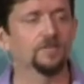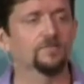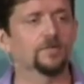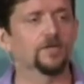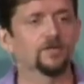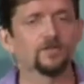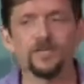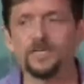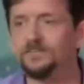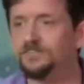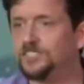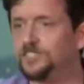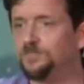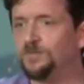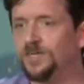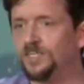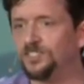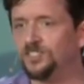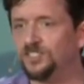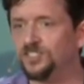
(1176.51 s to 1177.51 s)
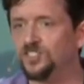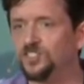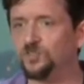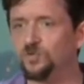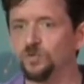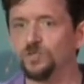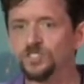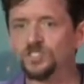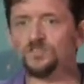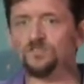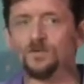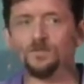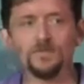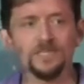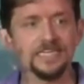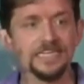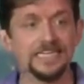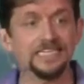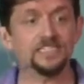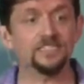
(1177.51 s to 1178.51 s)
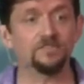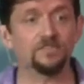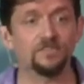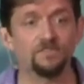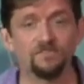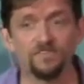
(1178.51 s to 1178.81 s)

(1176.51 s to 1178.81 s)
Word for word: but creative expression is sourced from the needs of the